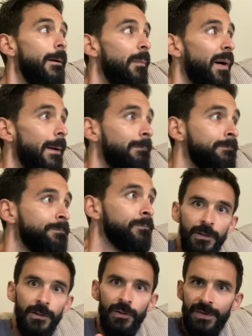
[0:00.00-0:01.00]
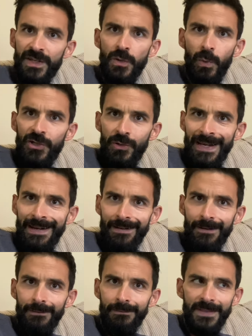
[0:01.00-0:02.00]
But this is what you
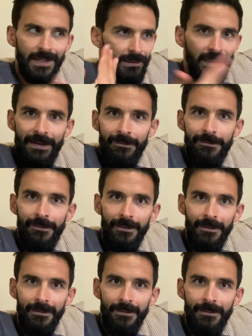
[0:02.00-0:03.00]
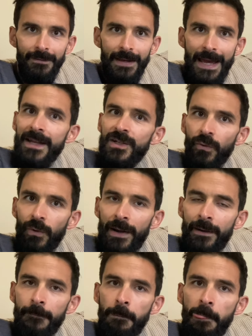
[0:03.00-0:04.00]
need to live and to
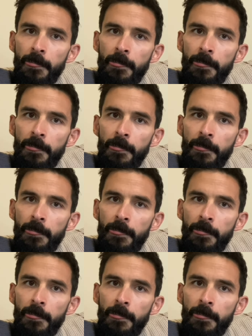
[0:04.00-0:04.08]
run.